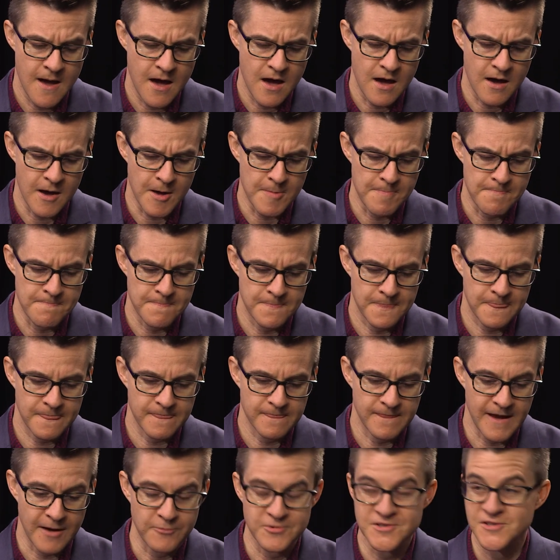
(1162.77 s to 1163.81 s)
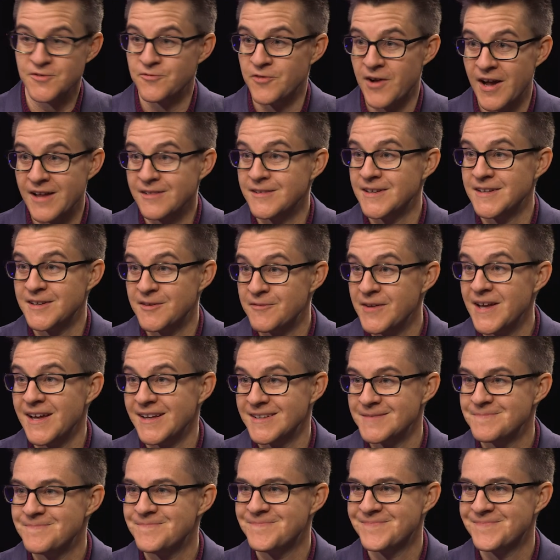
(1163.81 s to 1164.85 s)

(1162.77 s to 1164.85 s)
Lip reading: That was a violent event,